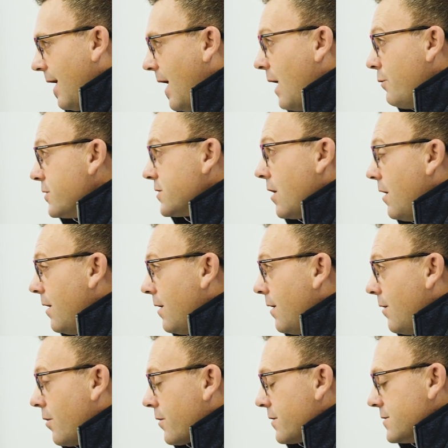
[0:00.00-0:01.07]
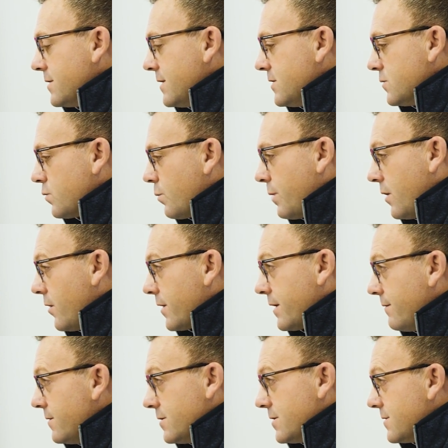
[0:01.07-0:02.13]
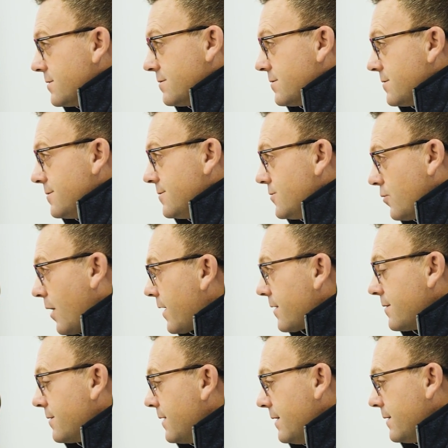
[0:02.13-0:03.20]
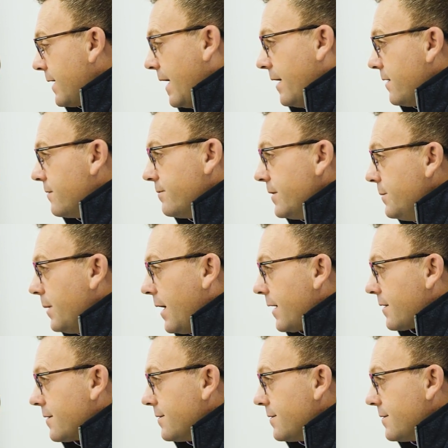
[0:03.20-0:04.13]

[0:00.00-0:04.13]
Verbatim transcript: I wish all organizations were better at giving just direct and candid feedback.